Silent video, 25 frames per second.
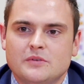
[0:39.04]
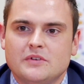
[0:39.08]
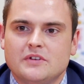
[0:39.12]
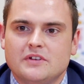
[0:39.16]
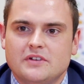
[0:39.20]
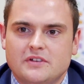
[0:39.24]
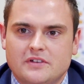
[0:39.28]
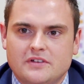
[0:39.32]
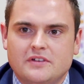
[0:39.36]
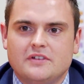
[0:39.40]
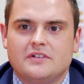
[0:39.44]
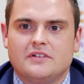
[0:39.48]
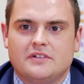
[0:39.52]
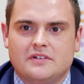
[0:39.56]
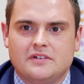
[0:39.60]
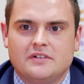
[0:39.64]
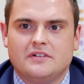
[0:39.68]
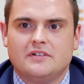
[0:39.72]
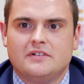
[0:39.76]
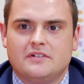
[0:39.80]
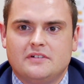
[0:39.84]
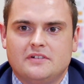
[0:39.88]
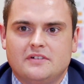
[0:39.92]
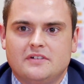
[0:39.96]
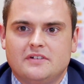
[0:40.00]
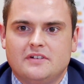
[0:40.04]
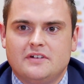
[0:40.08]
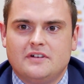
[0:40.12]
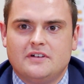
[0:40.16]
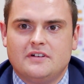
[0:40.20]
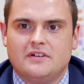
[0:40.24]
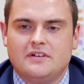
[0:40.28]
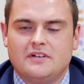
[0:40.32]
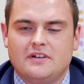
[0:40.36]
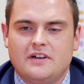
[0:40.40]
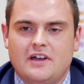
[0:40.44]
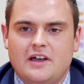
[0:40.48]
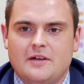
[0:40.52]
real special
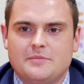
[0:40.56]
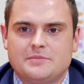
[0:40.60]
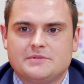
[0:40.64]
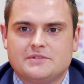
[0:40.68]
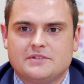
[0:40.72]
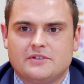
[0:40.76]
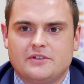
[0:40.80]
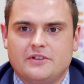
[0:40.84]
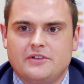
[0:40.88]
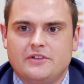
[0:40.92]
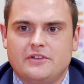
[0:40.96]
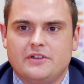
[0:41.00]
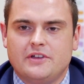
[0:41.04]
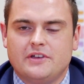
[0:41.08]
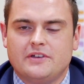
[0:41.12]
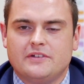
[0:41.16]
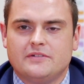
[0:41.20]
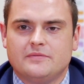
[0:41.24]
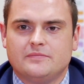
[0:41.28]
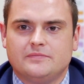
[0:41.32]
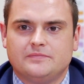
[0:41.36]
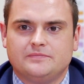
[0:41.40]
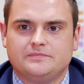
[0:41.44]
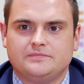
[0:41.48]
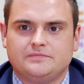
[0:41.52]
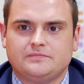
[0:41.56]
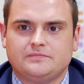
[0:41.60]
initiatives for the year ahead.